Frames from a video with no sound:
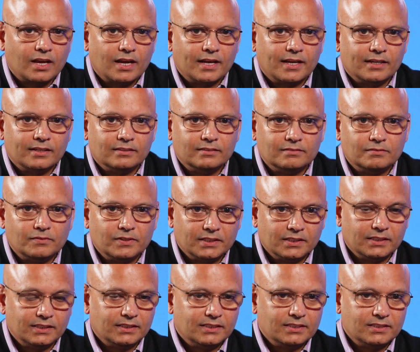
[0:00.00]
And
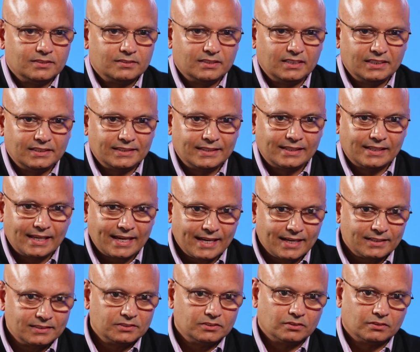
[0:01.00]
whether it is retail
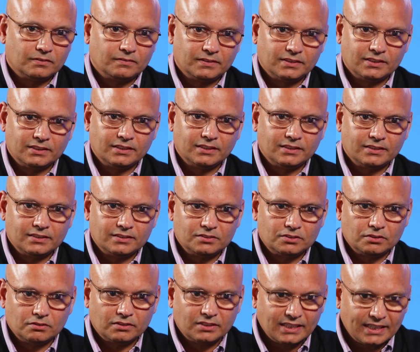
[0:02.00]
edge or whether it
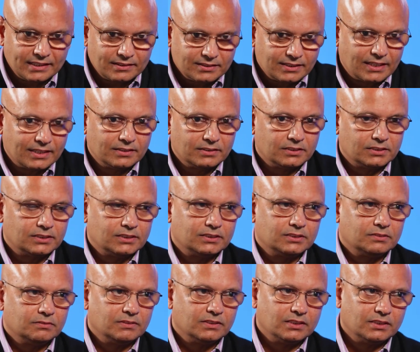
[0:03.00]
is your data
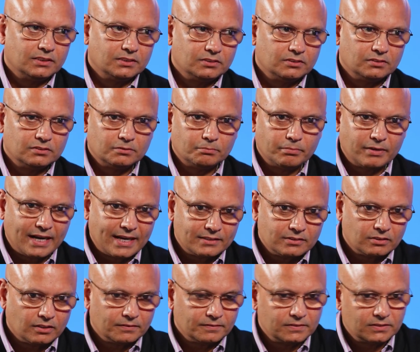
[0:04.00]
centers, whether it's your
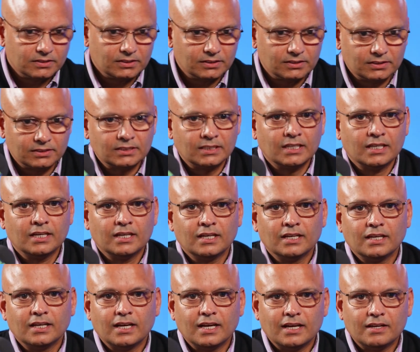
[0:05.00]
branch offices,
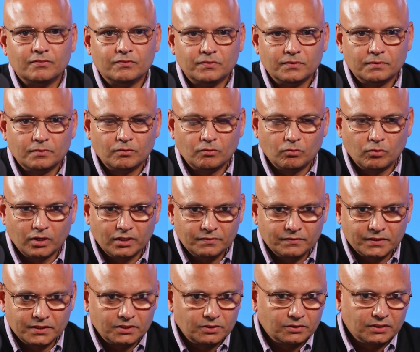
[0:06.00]
what
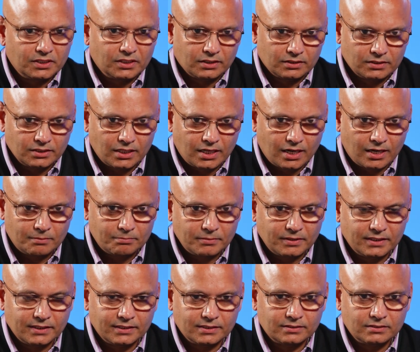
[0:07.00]
we're doing on top
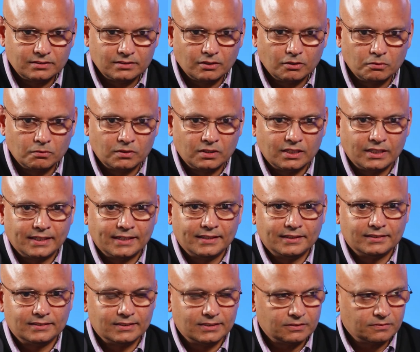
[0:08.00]
is
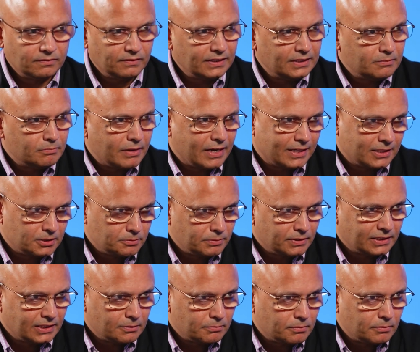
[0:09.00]
overlaying these fleet
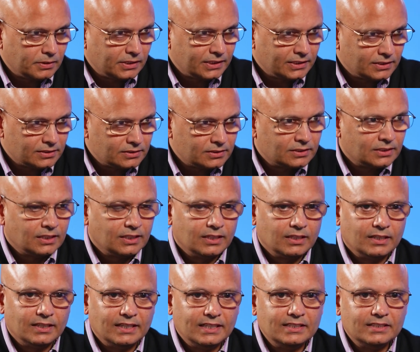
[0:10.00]
management capabilities,
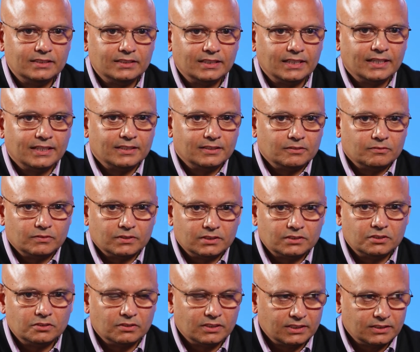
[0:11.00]
integrating with
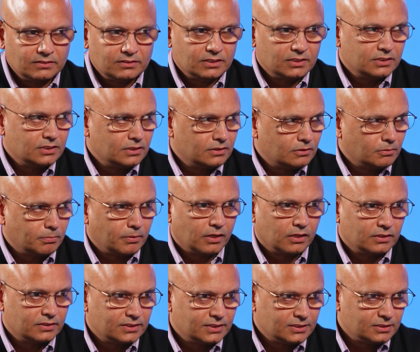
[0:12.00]
your existing
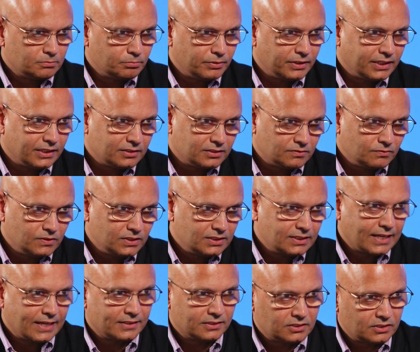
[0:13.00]
topologies, be it
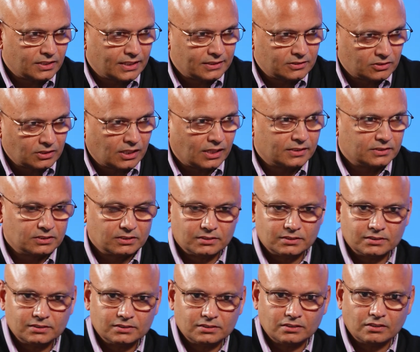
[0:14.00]
vSAN stretch
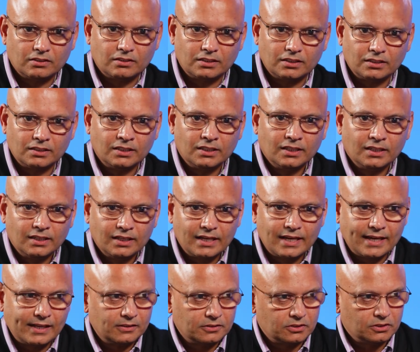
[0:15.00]
clusters or
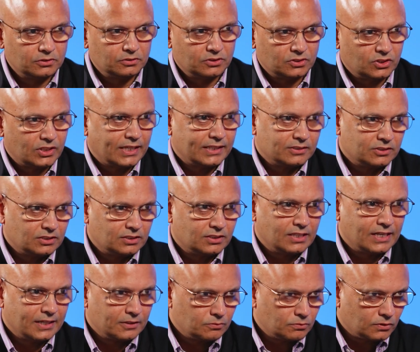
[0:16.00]
L2 stretched
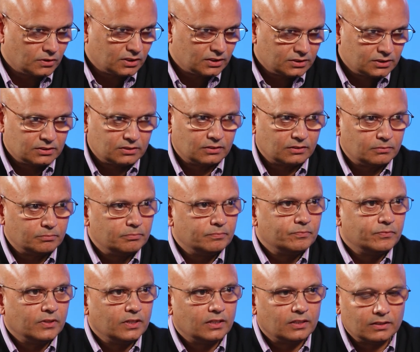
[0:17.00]
networks or
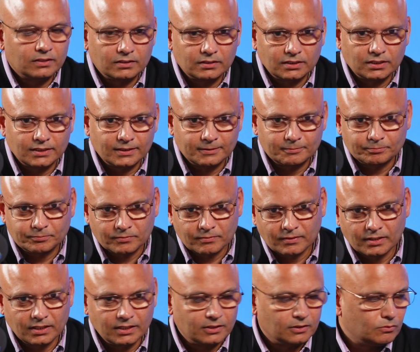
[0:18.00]

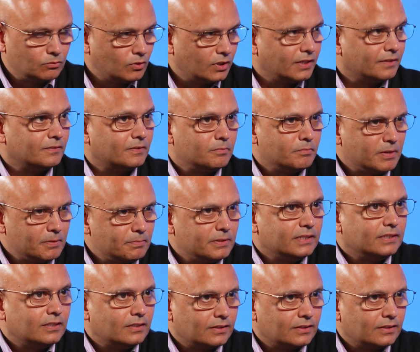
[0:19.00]
whatever may be